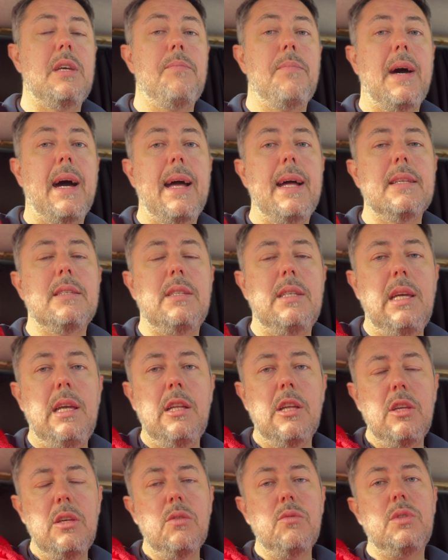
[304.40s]
but I had seen
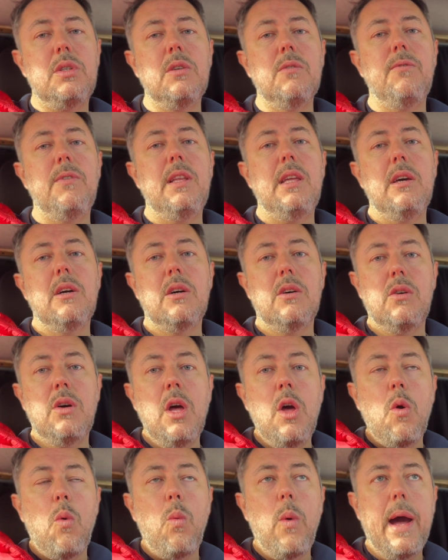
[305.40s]
a YouTube video
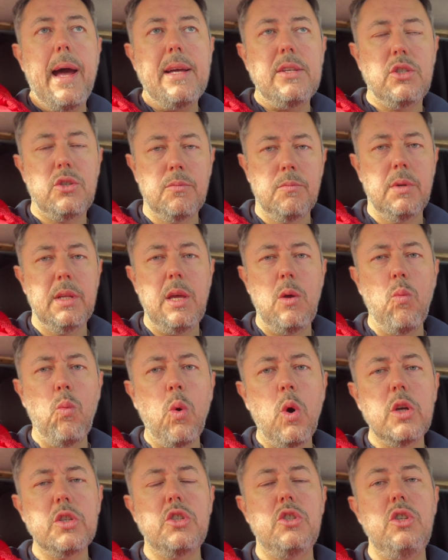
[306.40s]
where somebody
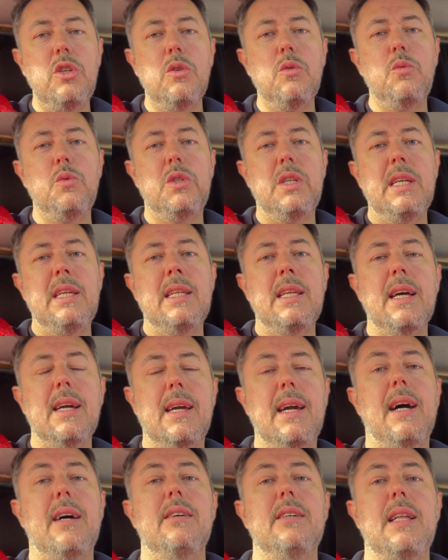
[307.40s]
was using a
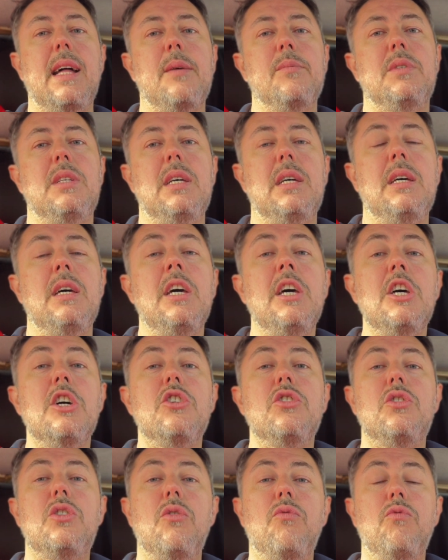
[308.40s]
car adapter
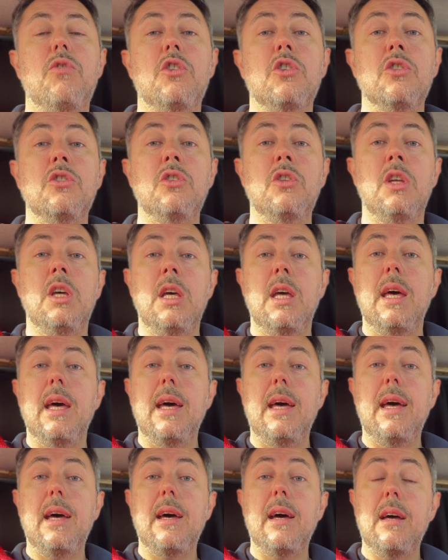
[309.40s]
to run
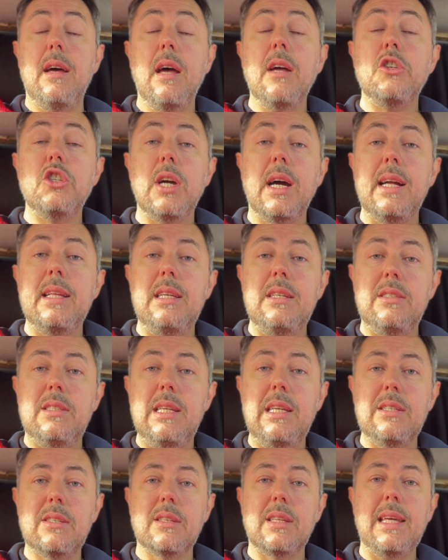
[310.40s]
a Chinese
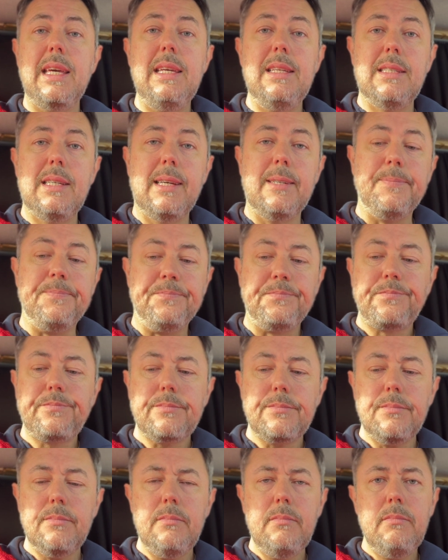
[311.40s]
diesel heater.
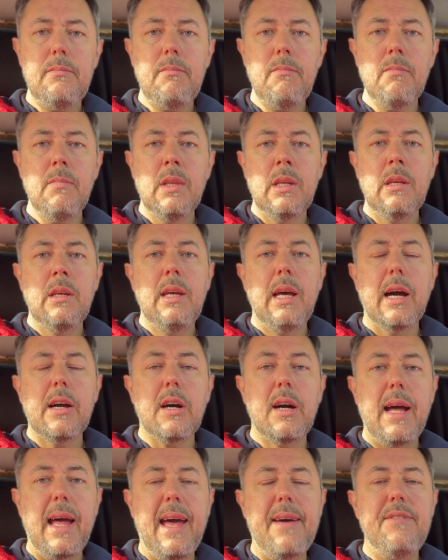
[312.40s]
I
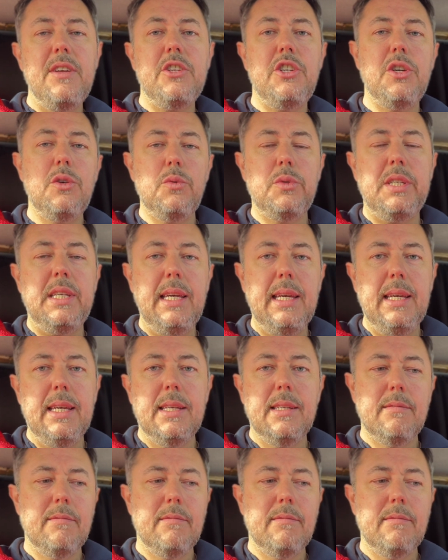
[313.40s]
got a heavy duty